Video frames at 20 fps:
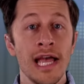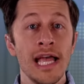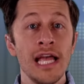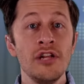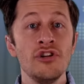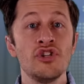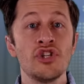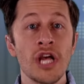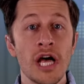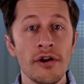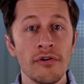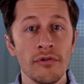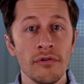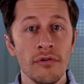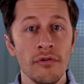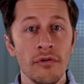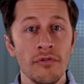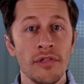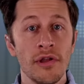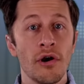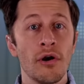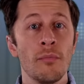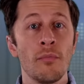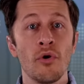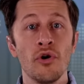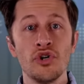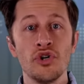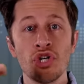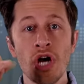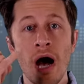In general, there are
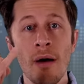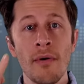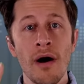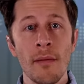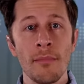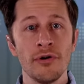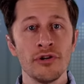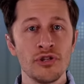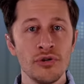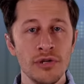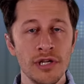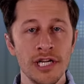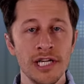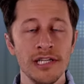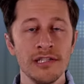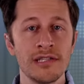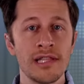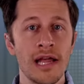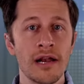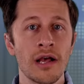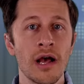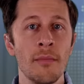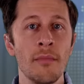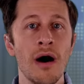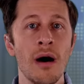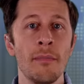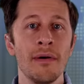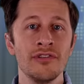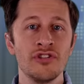more job opportunities that come up.